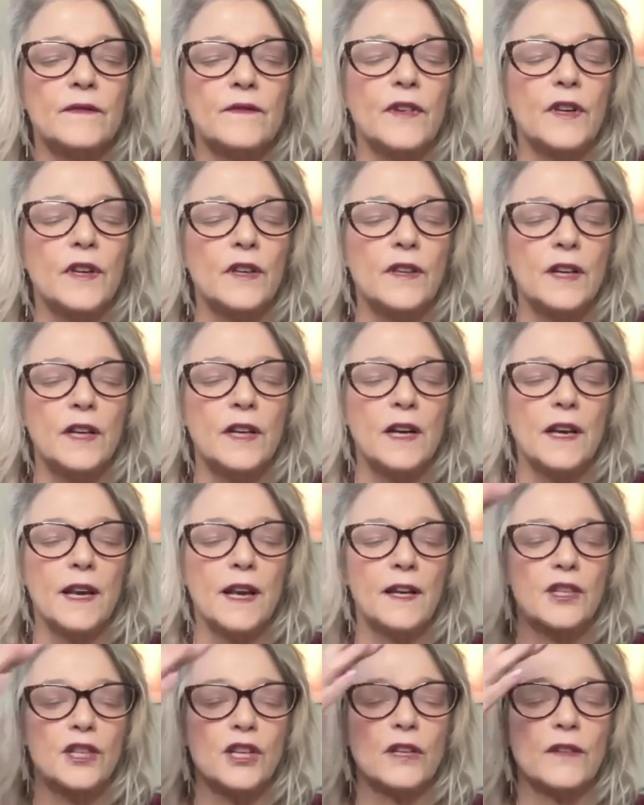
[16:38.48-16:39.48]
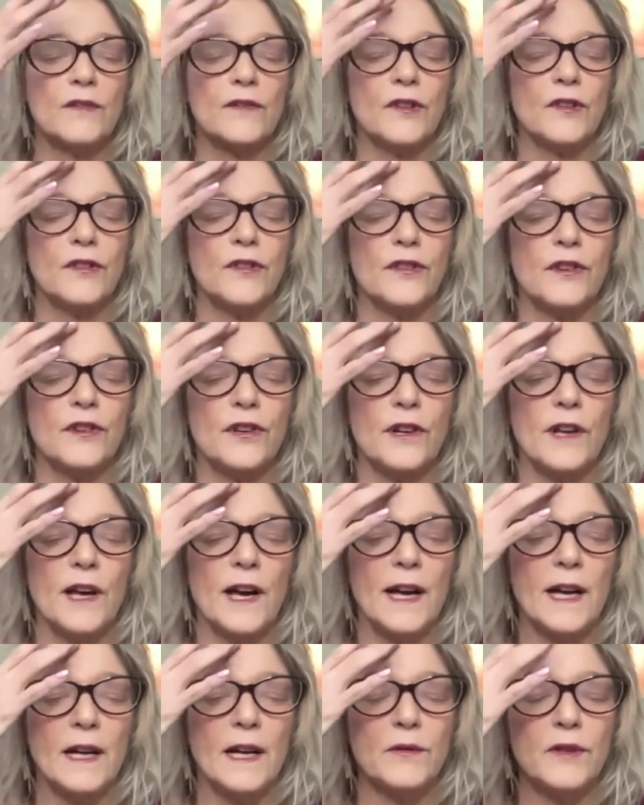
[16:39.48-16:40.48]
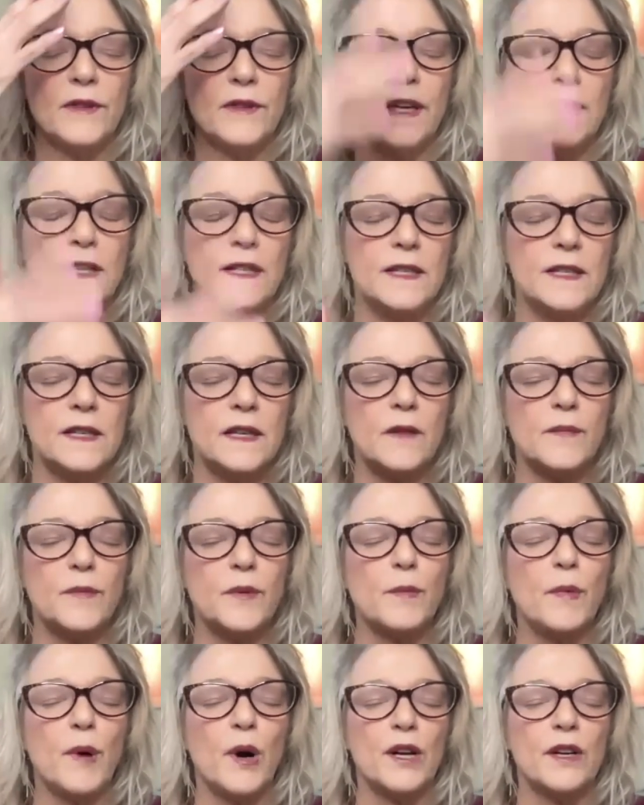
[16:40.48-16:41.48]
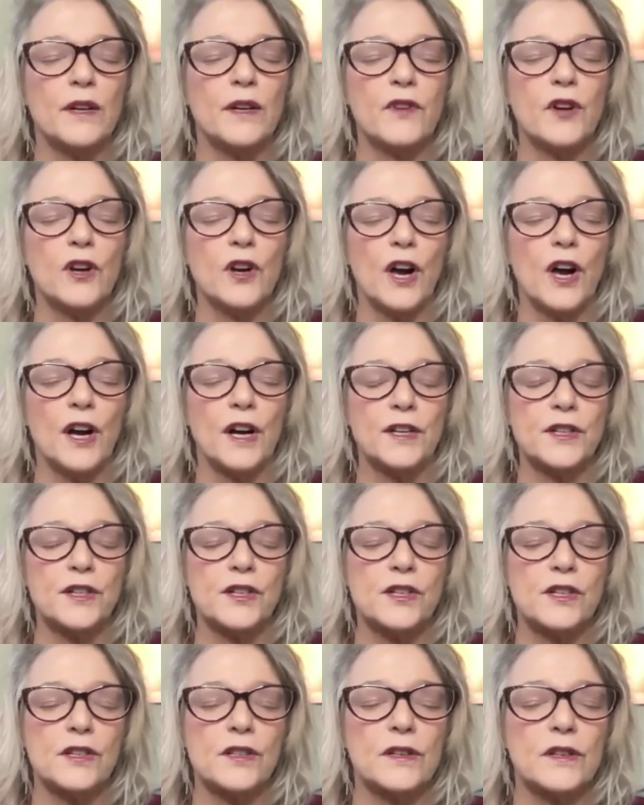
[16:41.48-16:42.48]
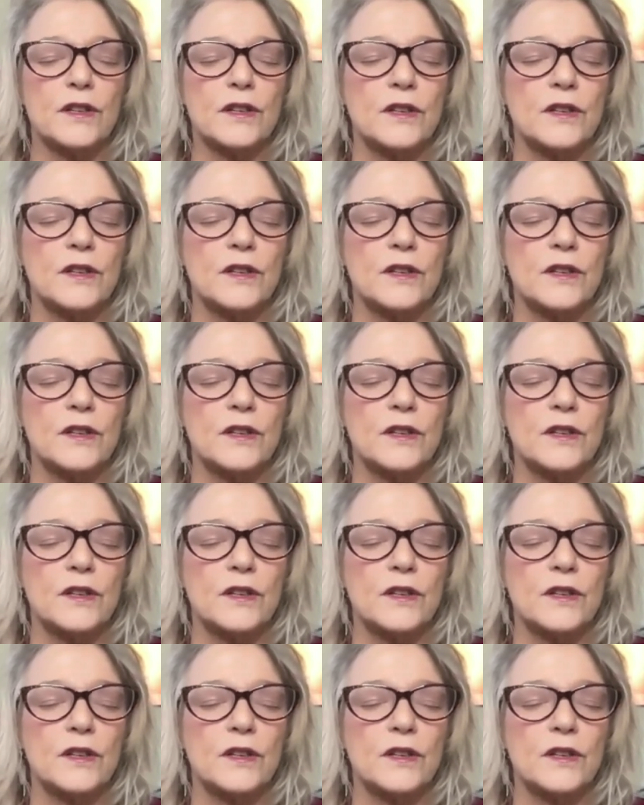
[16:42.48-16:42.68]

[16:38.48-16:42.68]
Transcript: Feel the connection of the third eye with that deeper part of your heart